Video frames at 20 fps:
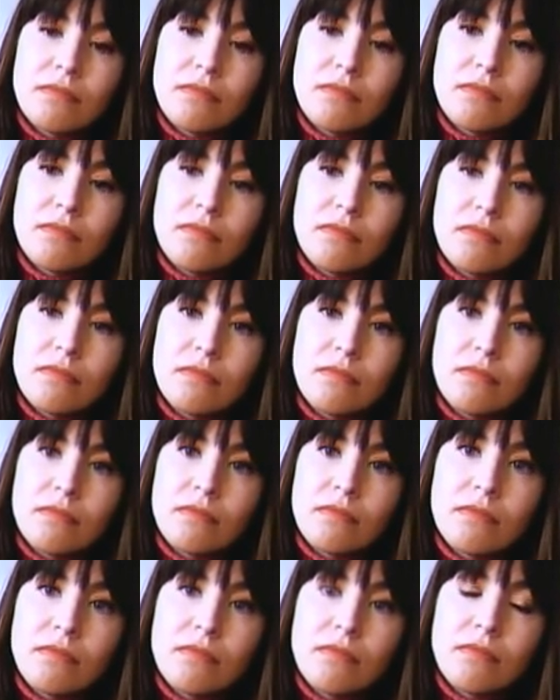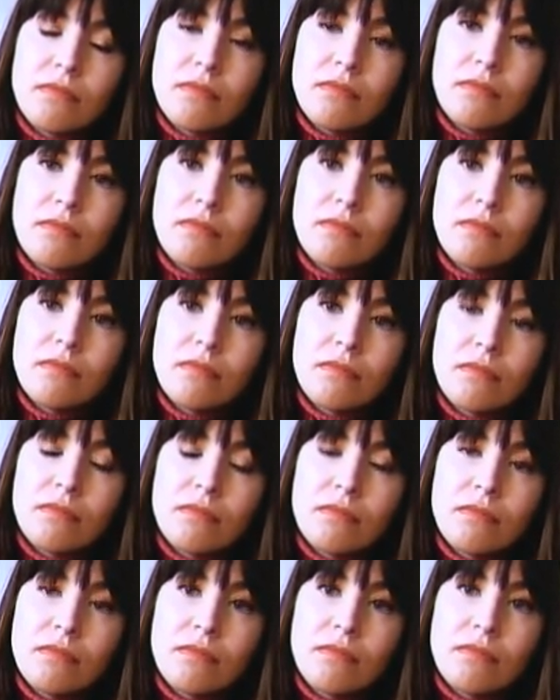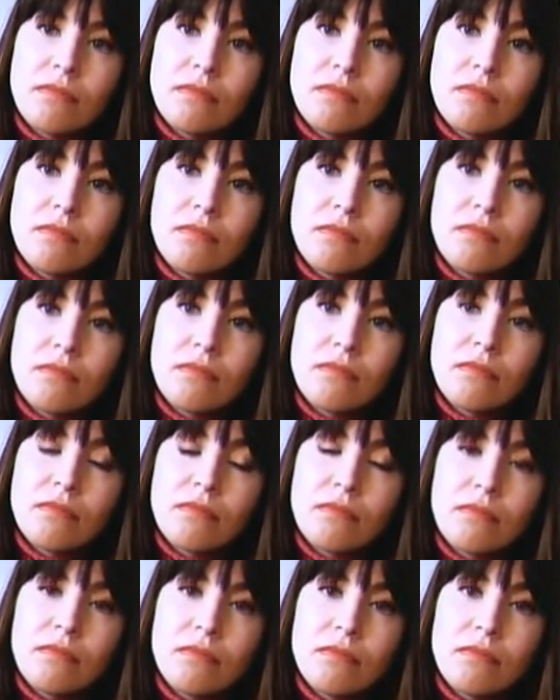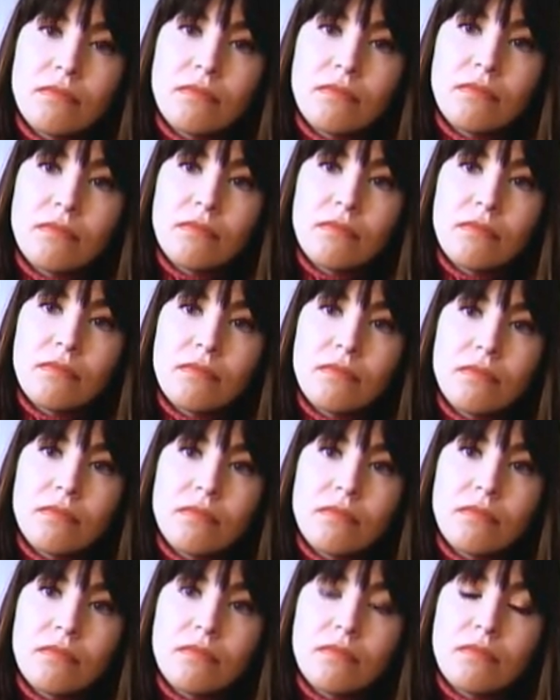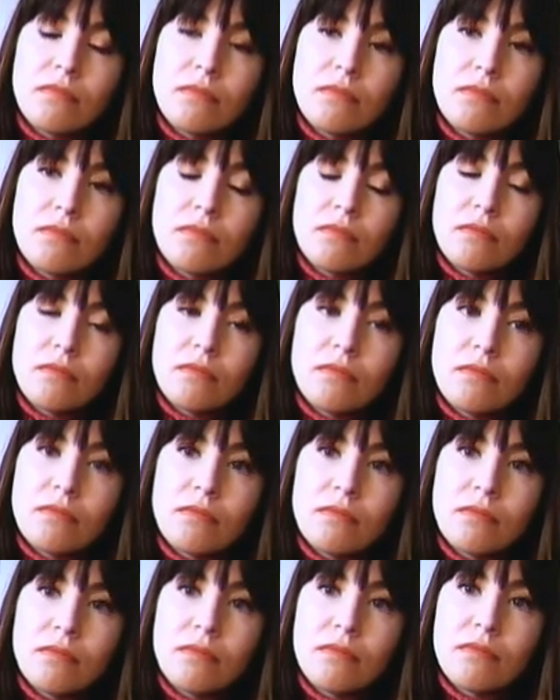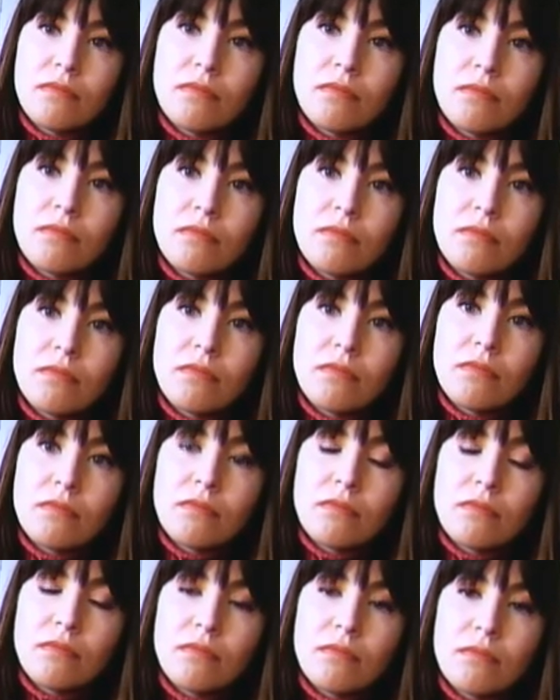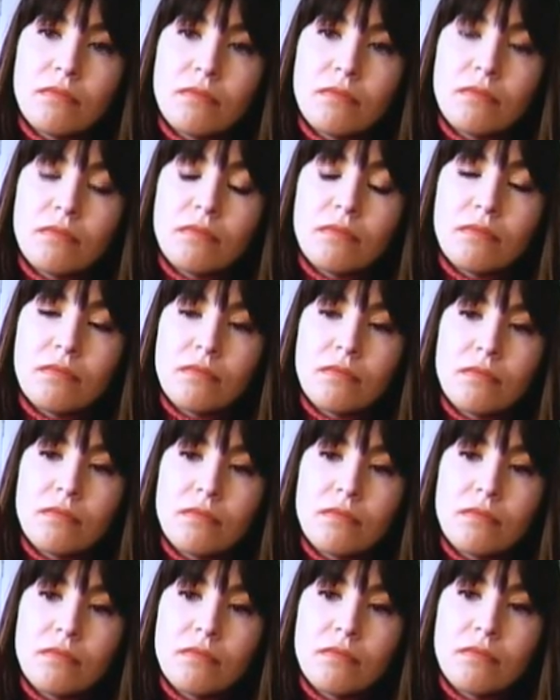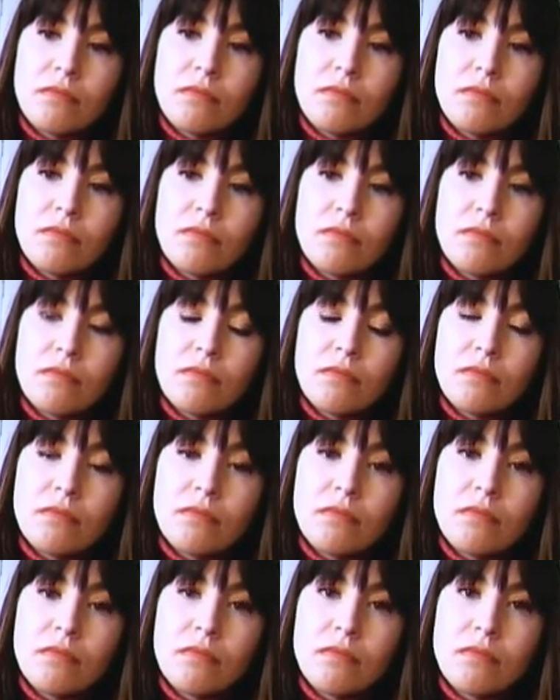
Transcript: No words are spoken by the person on screen.